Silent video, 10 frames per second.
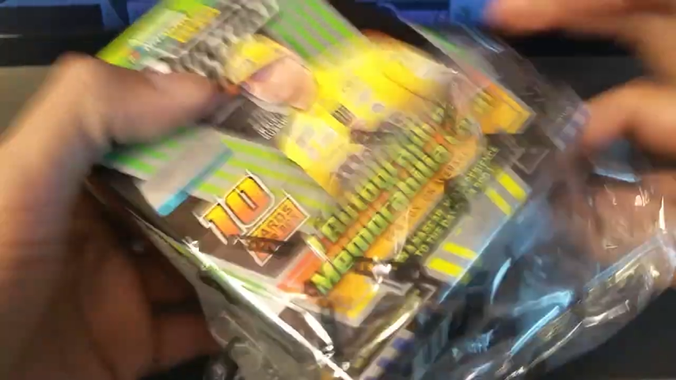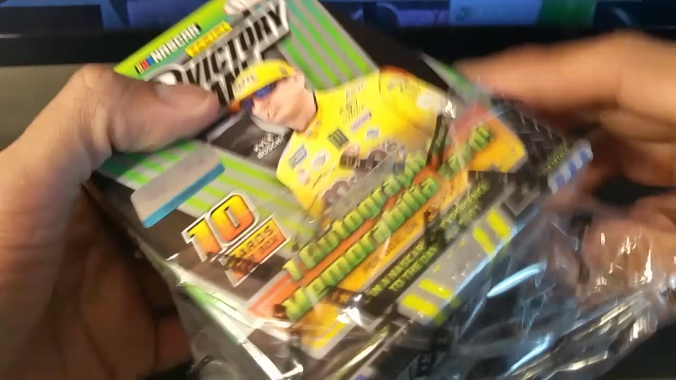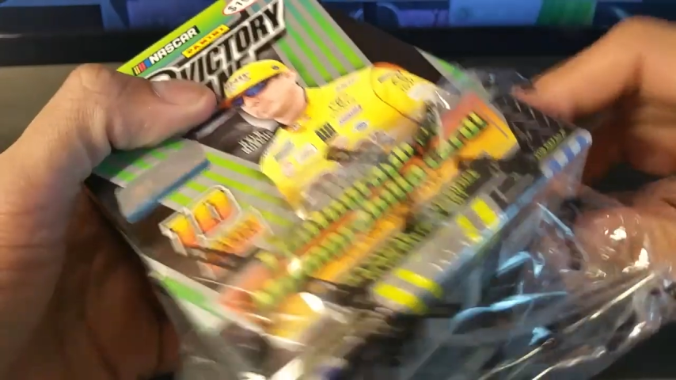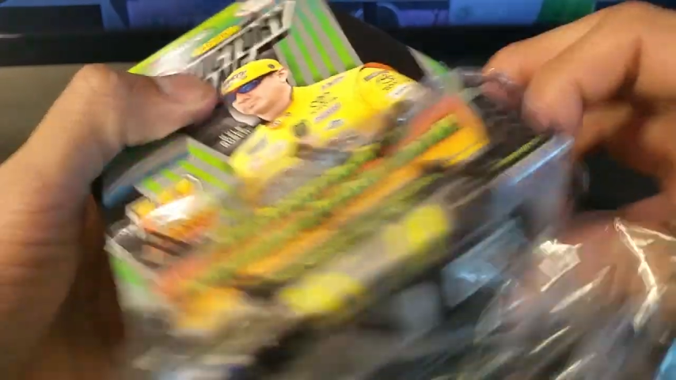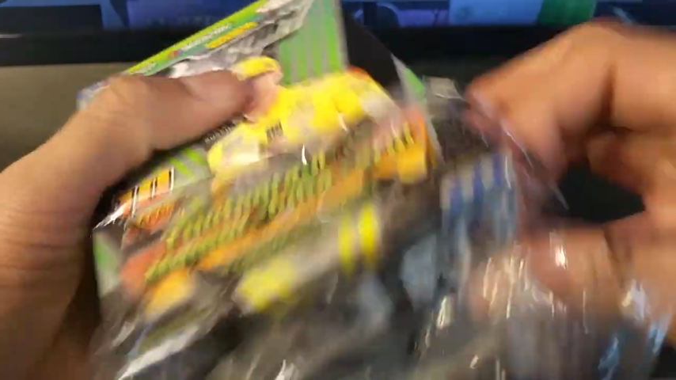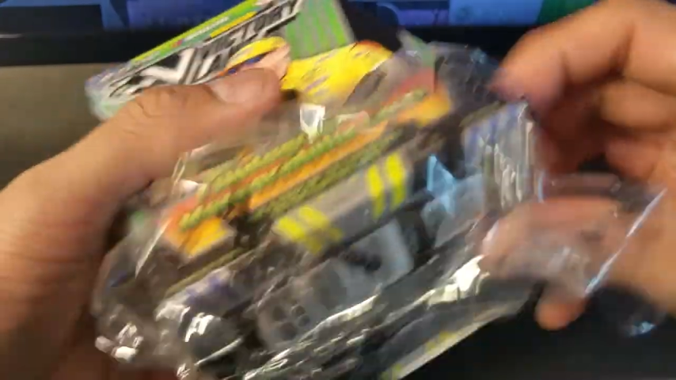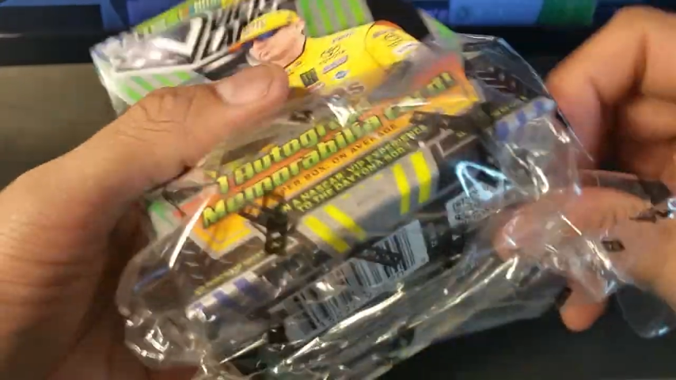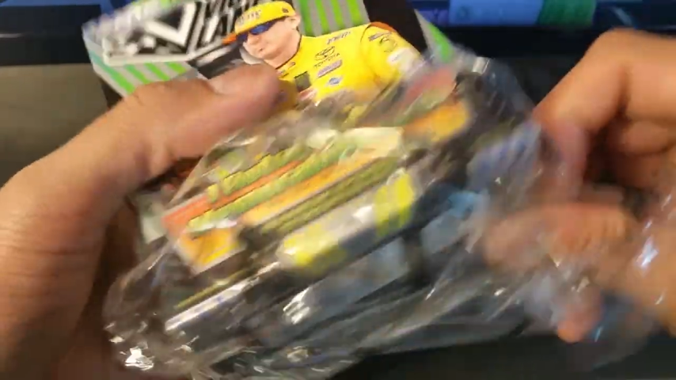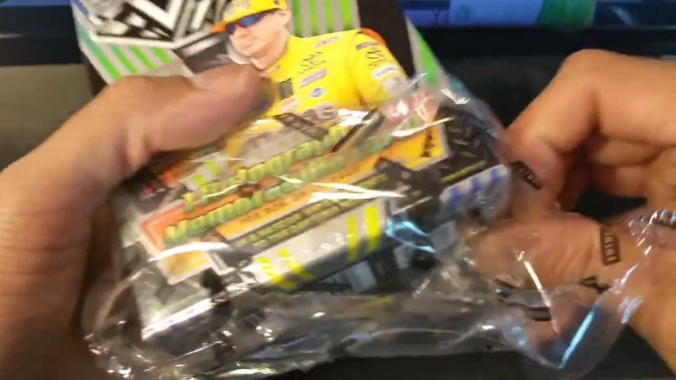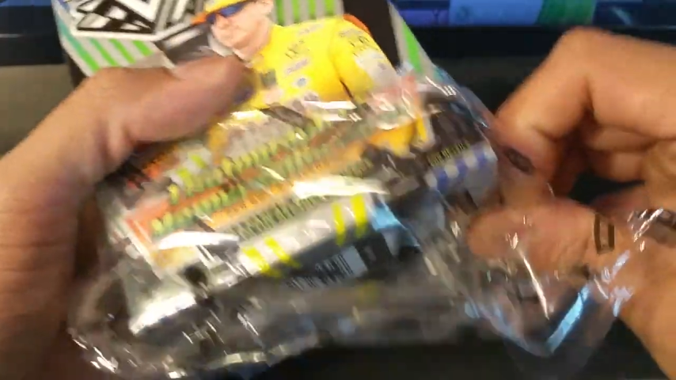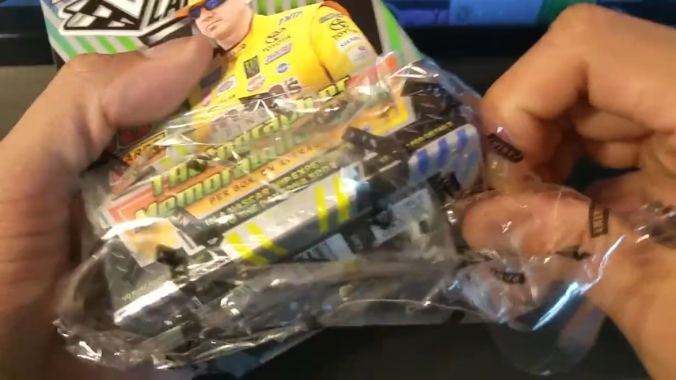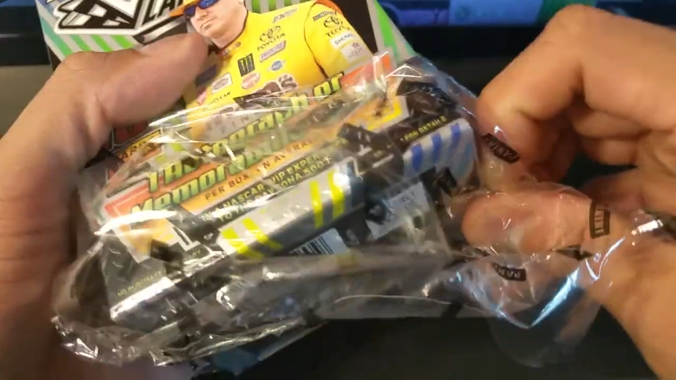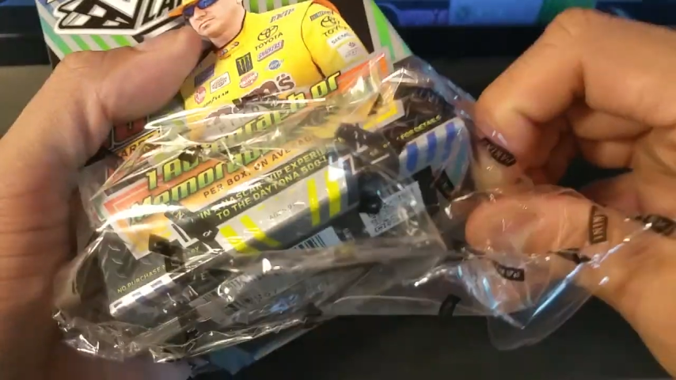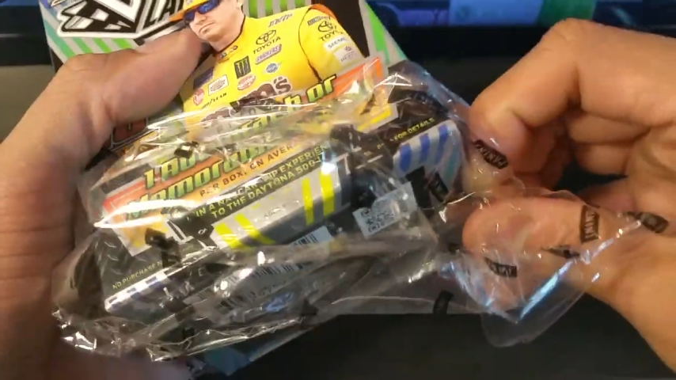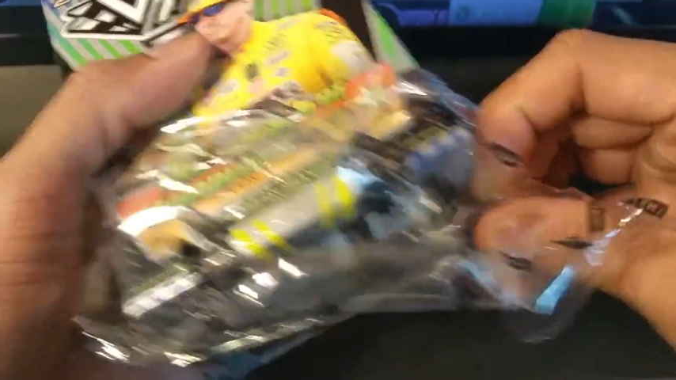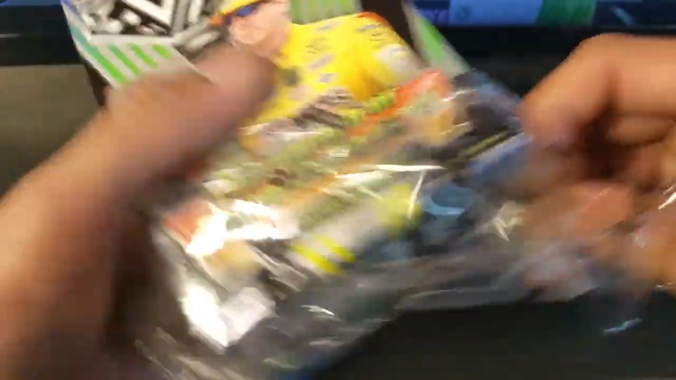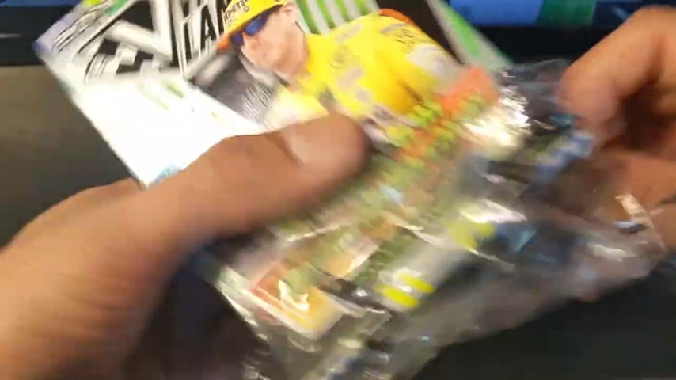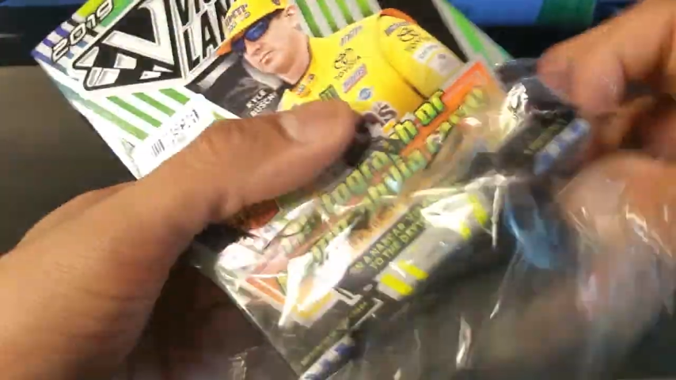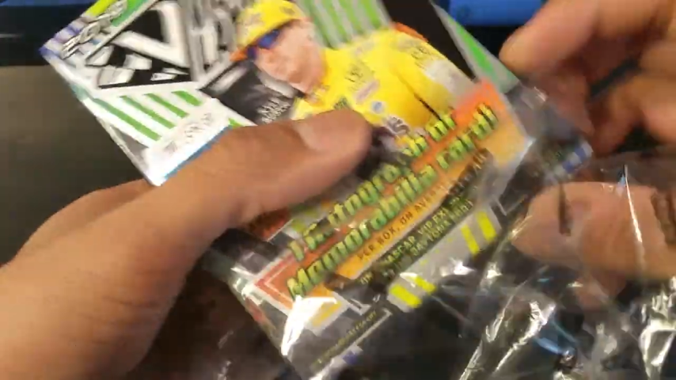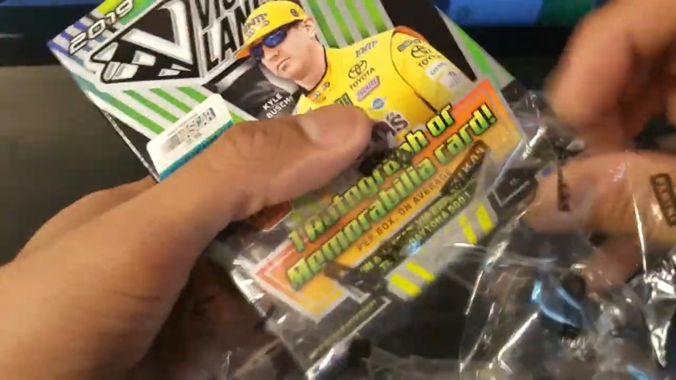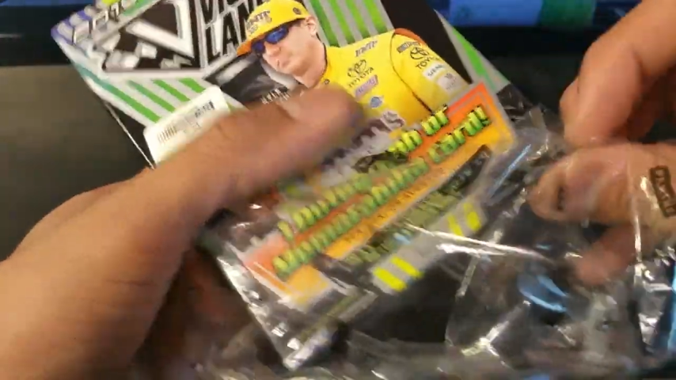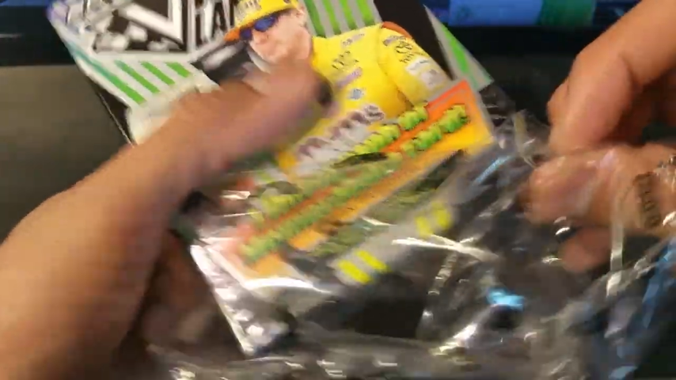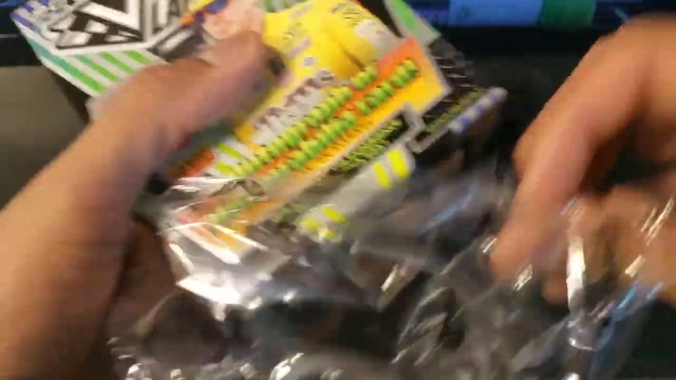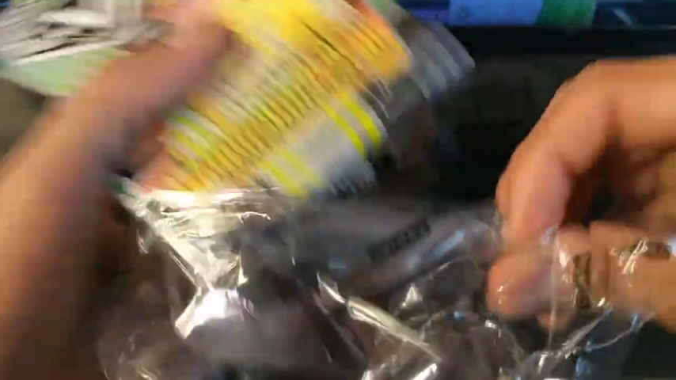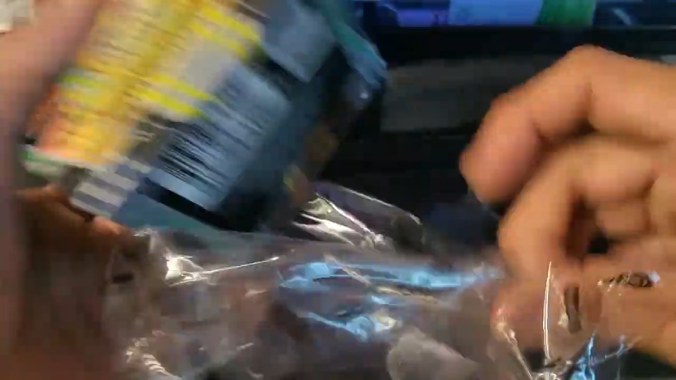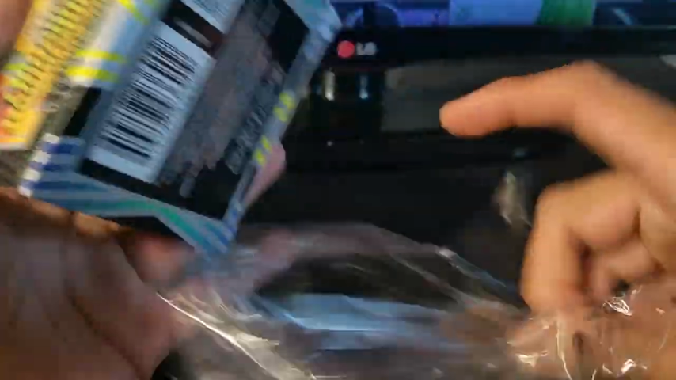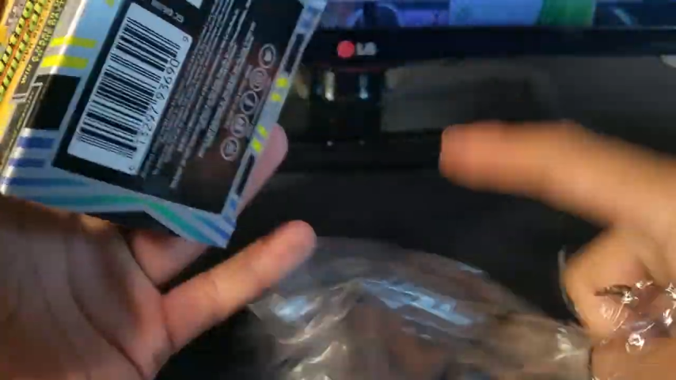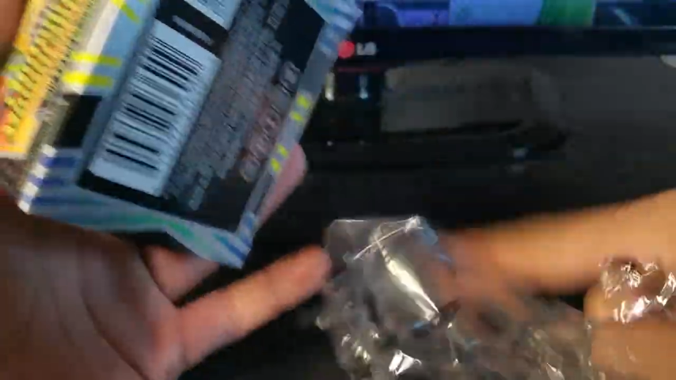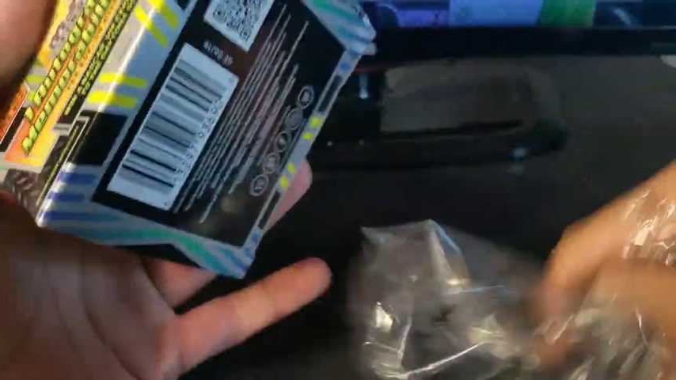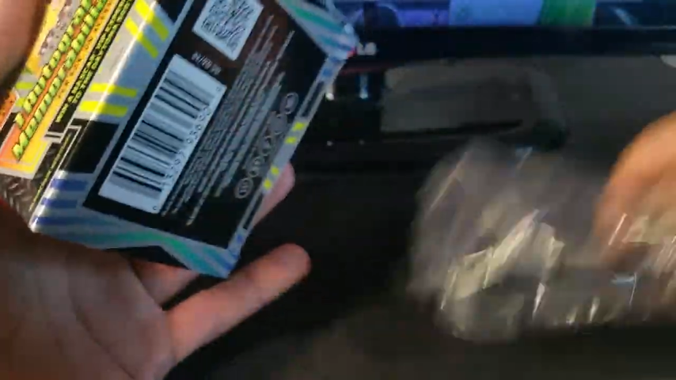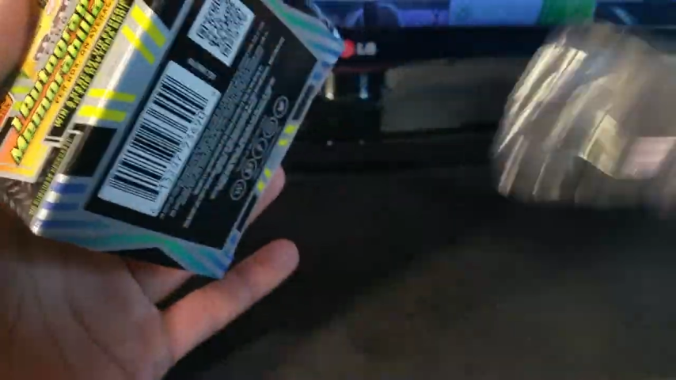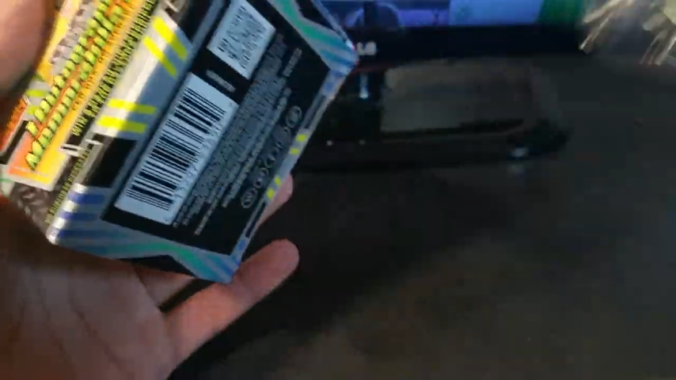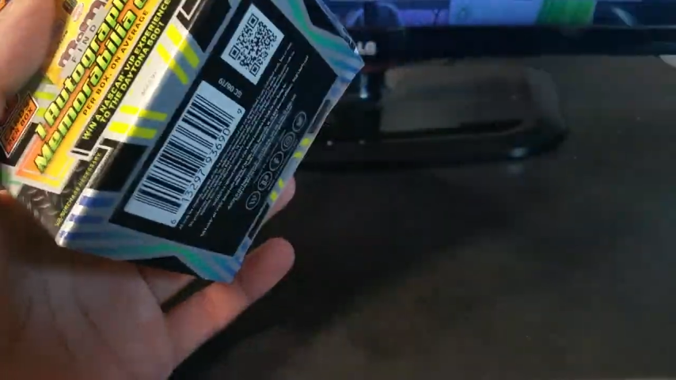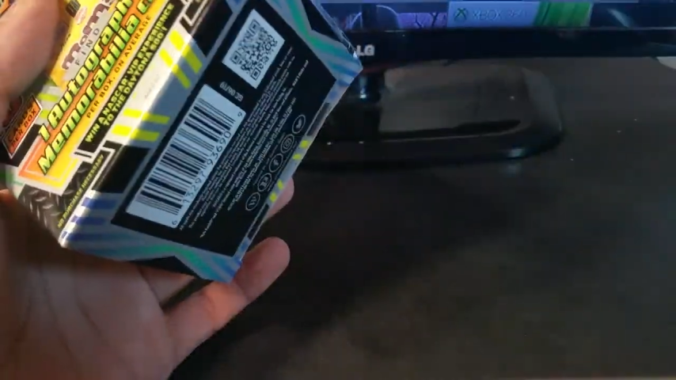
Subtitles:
(no speaker visible)